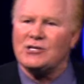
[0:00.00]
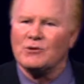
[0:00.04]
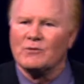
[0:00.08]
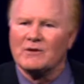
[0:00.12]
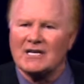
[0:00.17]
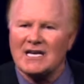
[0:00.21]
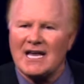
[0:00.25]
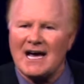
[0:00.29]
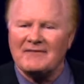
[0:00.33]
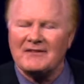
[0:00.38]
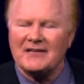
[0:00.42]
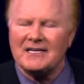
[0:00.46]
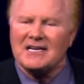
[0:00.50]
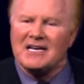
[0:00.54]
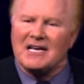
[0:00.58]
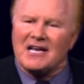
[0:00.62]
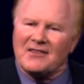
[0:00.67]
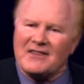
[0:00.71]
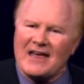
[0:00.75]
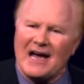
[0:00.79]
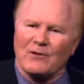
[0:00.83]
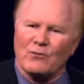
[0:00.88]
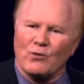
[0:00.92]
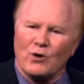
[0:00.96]
you would love it.
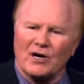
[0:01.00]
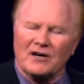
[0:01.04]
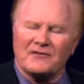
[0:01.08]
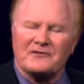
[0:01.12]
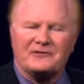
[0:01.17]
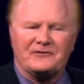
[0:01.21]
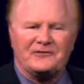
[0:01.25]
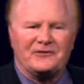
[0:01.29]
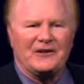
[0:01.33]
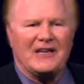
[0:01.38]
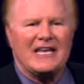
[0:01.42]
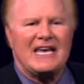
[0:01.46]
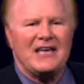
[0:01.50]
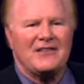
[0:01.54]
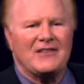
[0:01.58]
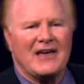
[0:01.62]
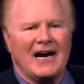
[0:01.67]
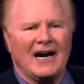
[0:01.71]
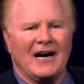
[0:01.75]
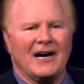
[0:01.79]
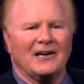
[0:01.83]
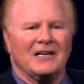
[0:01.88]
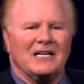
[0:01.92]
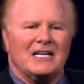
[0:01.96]
That word flee
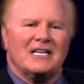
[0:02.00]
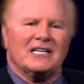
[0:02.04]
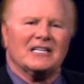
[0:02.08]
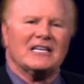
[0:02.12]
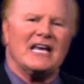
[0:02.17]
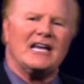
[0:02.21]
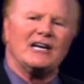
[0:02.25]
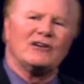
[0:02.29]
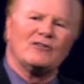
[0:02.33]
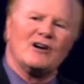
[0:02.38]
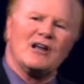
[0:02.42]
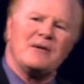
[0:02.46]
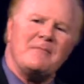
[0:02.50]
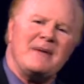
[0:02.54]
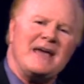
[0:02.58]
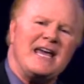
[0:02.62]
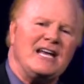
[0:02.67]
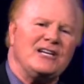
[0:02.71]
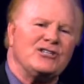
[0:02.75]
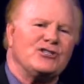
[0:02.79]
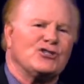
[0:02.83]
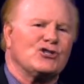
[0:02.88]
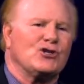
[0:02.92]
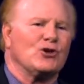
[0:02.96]
there literally
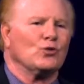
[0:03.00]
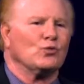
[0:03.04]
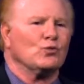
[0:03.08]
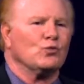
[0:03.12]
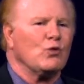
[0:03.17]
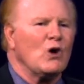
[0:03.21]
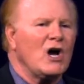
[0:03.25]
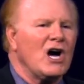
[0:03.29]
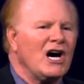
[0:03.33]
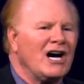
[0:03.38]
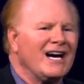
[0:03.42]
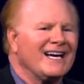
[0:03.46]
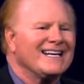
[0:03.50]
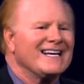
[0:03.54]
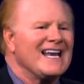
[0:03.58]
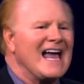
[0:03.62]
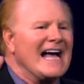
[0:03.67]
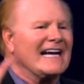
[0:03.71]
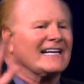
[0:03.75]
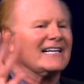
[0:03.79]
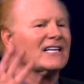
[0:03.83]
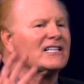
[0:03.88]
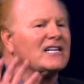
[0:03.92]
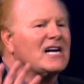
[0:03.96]
means to run
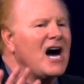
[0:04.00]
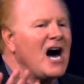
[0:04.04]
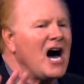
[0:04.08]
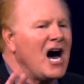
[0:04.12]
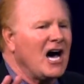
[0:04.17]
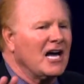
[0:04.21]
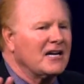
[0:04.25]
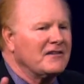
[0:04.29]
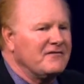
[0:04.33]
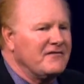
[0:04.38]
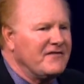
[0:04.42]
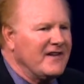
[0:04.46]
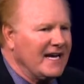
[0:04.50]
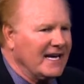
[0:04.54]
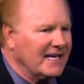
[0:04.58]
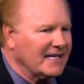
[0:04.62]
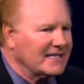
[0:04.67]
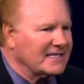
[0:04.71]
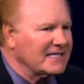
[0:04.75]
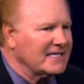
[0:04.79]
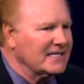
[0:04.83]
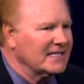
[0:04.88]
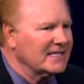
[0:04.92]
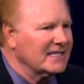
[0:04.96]
like a
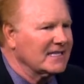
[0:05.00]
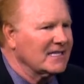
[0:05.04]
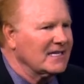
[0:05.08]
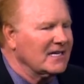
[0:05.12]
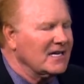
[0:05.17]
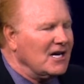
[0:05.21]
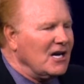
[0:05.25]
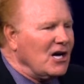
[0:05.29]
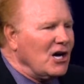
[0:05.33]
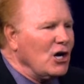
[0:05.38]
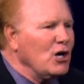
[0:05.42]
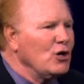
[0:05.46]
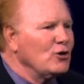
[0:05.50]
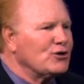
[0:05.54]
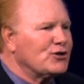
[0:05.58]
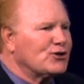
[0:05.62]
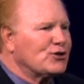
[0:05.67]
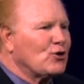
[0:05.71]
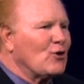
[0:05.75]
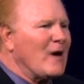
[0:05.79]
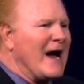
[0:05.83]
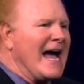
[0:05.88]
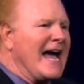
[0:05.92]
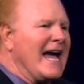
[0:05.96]
convict who's
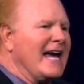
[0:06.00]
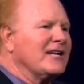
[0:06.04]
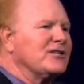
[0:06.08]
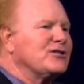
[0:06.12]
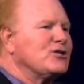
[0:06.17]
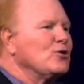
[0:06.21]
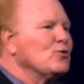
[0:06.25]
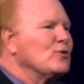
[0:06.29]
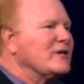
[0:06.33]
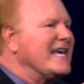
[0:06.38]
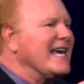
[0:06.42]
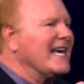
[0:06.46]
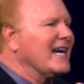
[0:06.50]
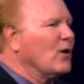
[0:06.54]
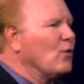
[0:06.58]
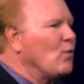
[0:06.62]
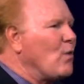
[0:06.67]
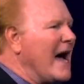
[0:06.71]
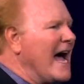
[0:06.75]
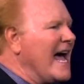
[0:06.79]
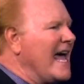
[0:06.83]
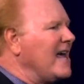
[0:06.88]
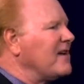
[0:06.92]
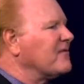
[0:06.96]
trying to get
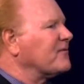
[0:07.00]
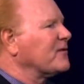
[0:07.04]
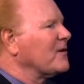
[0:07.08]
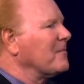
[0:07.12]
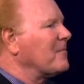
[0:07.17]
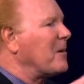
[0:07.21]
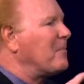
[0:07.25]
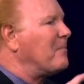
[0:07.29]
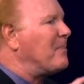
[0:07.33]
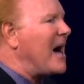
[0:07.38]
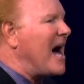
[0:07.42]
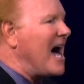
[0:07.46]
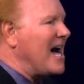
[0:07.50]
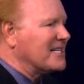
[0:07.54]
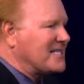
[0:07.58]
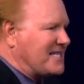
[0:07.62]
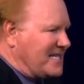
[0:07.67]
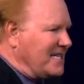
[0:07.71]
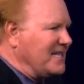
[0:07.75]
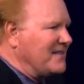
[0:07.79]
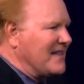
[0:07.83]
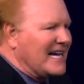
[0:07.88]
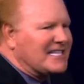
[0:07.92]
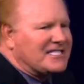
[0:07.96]
away from a
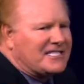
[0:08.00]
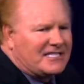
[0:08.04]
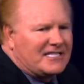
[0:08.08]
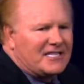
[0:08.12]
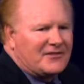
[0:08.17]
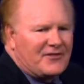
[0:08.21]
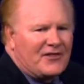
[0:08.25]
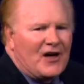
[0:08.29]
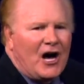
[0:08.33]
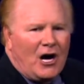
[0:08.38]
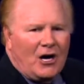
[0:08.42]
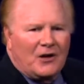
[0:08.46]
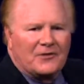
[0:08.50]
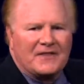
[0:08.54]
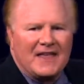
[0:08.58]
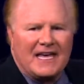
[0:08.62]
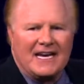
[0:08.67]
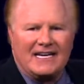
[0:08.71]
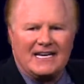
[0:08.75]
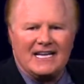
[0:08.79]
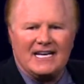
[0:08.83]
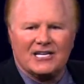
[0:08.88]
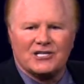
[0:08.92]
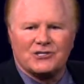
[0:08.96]
posse. That's the thought that
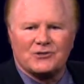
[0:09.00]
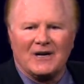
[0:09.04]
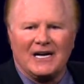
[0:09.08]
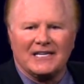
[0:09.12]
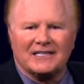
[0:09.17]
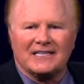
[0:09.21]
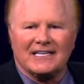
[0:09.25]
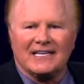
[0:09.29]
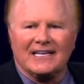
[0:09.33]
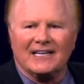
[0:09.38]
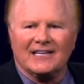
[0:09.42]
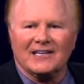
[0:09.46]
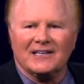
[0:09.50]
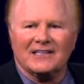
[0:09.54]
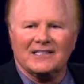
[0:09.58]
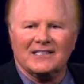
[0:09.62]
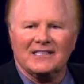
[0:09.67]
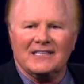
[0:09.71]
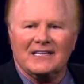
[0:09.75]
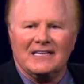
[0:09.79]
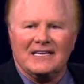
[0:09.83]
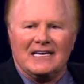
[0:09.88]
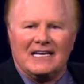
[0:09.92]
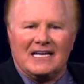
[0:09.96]
it is right there.
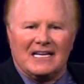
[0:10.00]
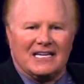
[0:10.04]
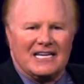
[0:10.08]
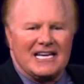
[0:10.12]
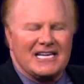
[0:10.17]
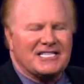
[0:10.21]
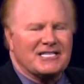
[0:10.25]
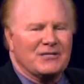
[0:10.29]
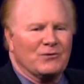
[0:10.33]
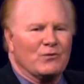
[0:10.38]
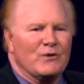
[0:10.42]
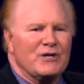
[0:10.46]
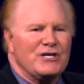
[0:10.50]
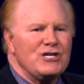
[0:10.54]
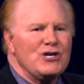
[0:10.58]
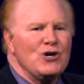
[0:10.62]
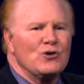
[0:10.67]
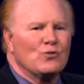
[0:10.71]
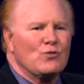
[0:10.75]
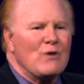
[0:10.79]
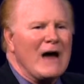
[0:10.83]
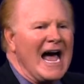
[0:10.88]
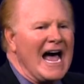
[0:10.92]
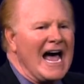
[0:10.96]
Listen, when
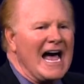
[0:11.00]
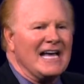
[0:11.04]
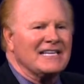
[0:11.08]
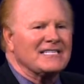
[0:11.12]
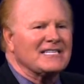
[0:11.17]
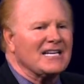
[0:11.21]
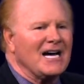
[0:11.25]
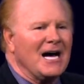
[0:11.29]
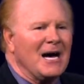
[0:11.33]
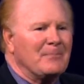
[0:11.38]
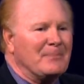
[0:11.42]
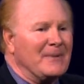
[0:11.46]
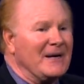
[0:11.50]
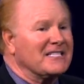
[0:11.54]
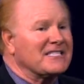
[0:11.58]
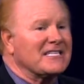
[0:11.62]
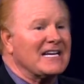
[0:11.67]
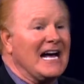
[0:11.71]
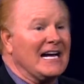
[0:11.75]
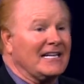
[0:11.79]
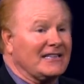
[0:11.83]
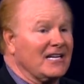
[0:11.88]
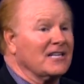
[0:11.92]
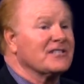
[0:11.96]
you rise up, it's
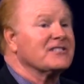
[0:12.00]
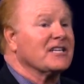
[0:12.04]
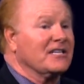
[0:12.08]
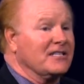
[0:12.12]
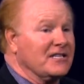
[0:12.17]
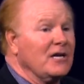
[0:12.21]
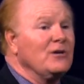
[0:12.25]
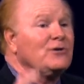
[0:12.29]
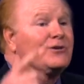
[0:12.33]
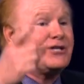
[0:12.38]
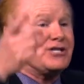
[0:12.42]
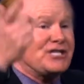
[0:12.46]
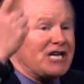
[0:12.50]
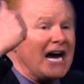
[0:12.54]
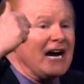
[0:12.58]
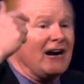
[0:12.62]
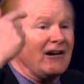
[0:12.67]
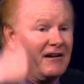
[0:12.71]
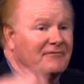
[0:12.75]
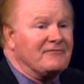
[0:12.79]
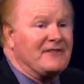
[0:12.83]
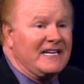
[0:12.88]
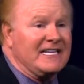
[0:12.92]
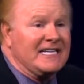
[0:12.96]
like there's a new
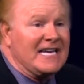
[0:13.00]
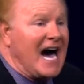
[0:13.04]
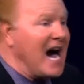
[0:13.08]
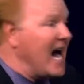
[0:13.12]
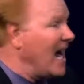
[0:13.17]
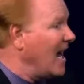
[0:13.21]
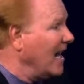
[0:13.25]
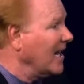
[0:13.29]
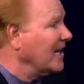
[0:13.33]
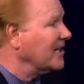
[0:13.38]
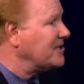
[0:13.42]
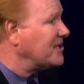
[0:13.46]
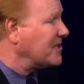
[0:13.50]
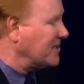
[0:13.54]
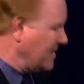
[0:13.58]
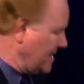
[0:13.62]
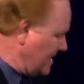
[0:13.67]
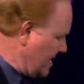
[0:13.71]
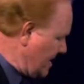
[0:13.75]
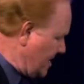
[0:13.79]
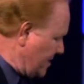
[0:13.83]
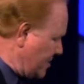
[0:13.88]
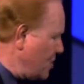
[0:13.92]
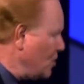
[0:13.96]
sheriff in Dodge.
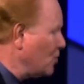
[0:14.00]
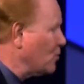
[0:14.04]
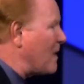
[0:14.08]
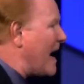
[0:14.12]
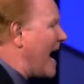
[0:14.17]
You